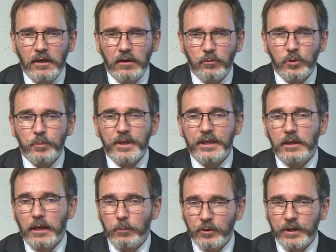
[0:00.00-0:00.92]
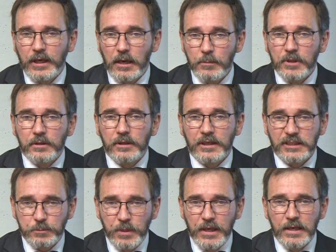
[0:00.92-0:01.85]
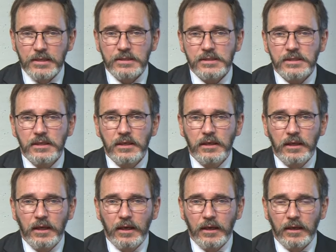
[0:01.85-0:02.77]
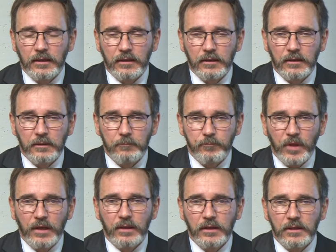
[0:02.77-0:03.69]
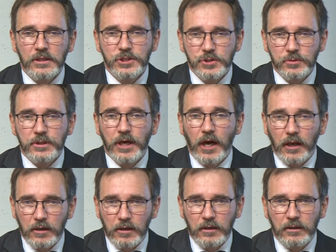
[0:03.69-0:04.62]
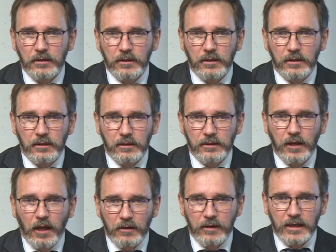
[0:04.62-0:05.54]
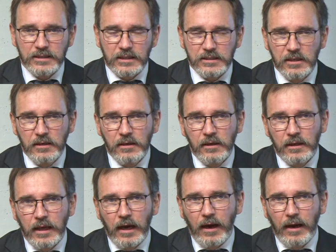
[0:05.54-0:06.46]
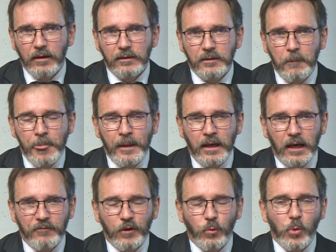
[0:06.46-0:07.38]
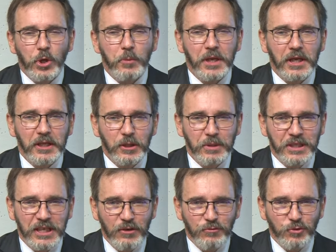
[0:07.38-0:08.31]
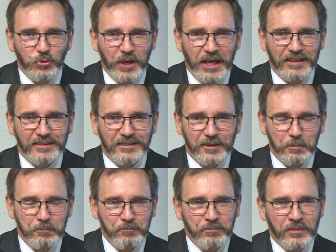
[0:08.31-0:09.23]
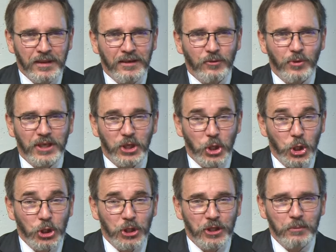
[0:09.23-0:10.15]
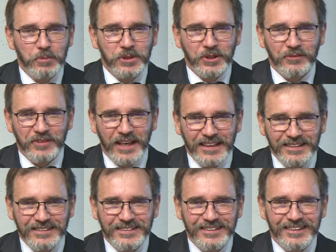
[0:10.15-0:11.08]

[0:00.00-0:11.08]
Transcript: would be able to come into that space and then issue dollar assets. Now, I think we want to be a little bit careful. We had an earlier episode of that